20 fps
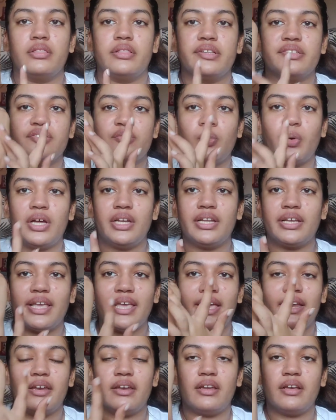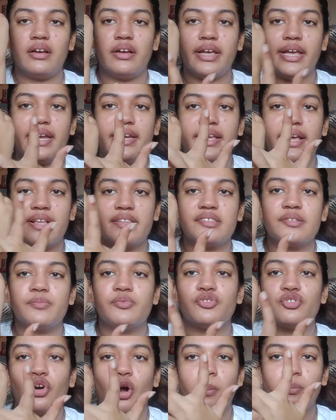this one again it gets
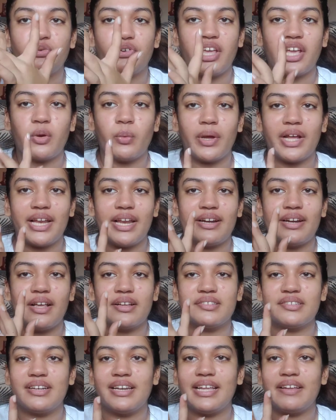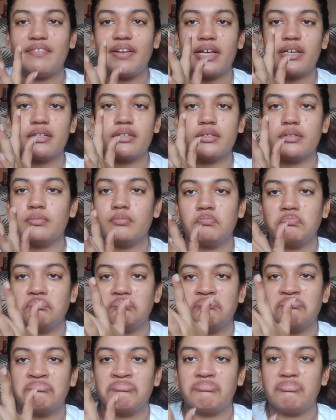absorbed pretty quickly and it doesn't leave like a
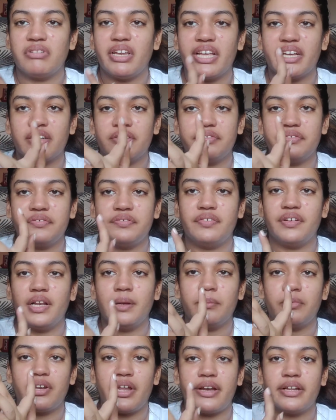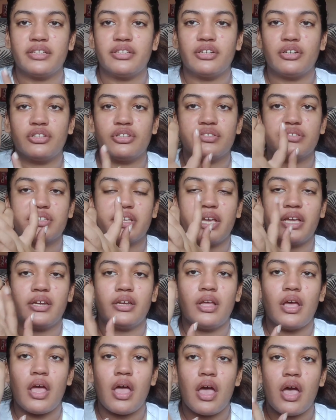like a film or anything on the
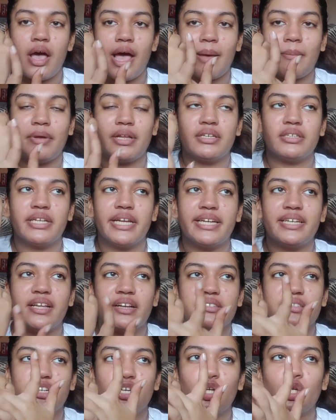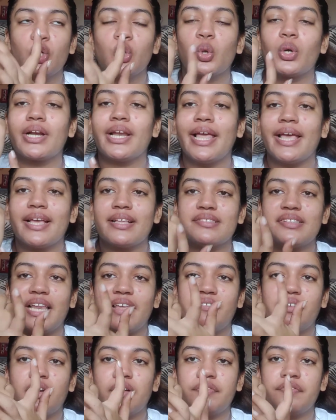skin i mean it doesn't look like it's
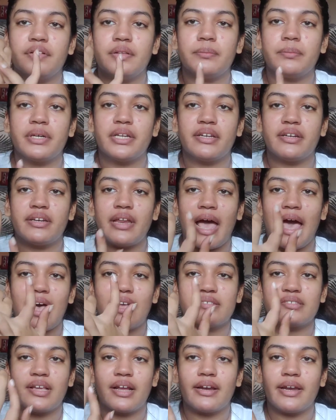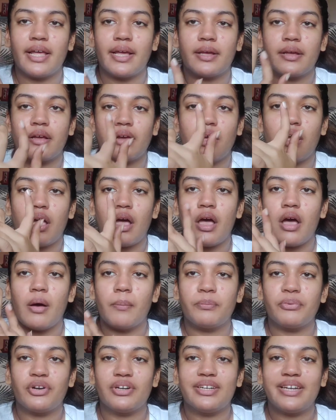leaving a film but it has that like
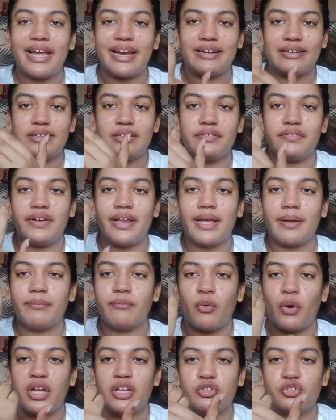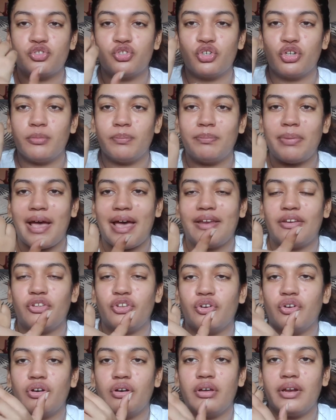protective like moisture
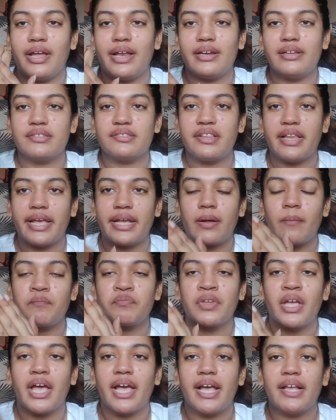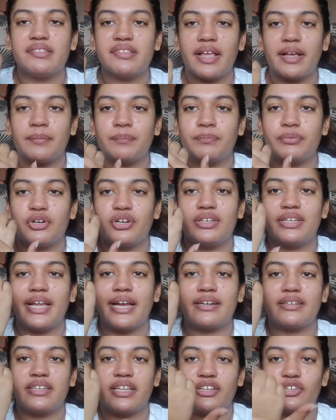barrier and it's like it's like
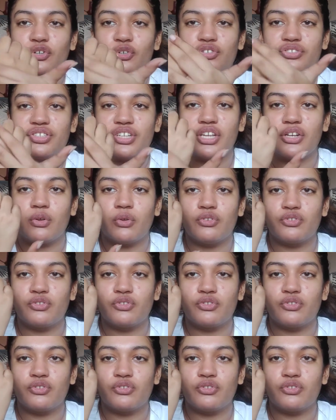protecting your skin